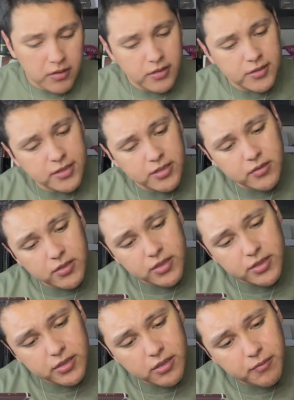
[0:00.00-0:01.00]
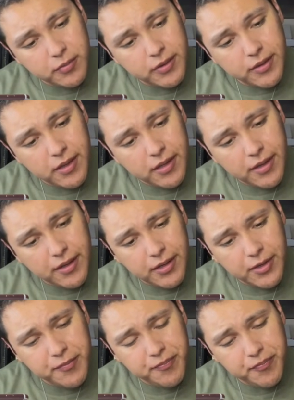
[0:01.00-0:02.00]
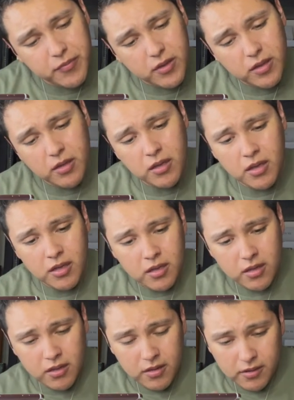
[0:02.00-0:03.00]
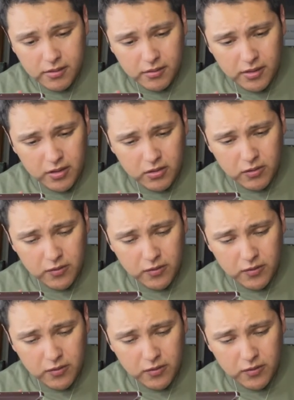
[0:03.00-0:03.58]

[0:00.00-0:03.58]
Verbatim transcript: Says to just apply layer over